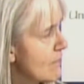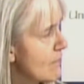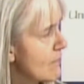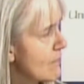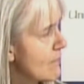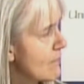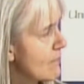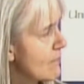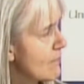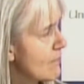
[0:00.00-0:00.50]

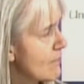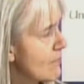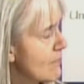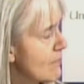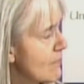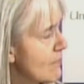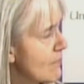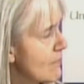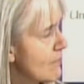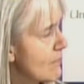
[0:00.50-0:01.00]

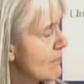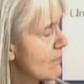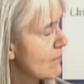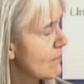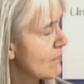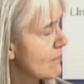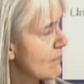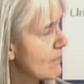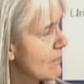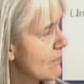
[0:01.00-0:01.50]

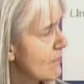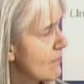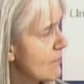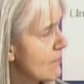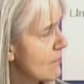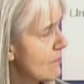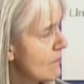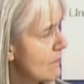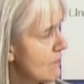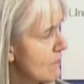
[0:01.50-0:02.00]

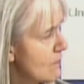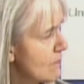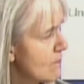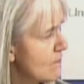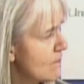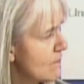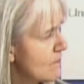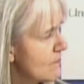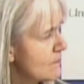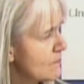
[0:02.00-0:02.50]

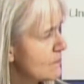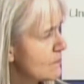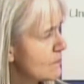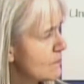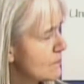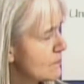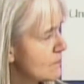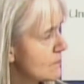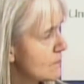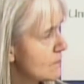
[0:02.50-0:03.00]

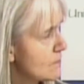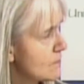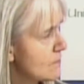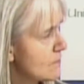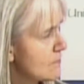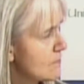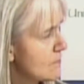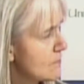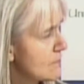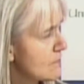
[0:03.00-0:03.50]

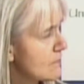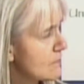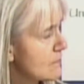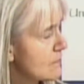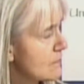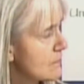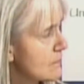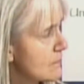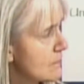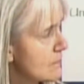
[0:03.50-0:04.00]

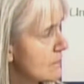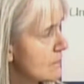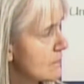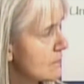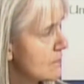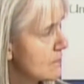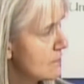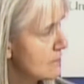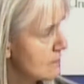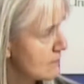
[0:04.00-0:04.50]

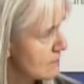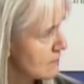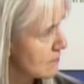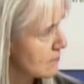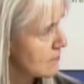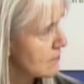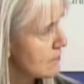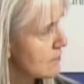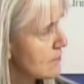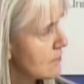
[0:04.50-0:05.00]

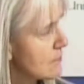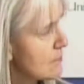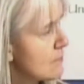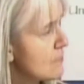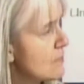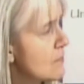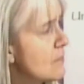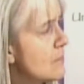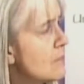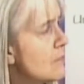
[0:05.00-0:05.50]

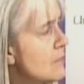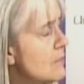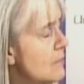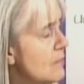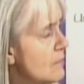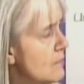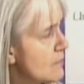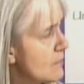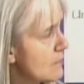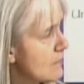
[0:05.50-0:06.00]

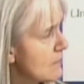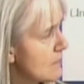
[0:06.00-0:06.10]
(silent)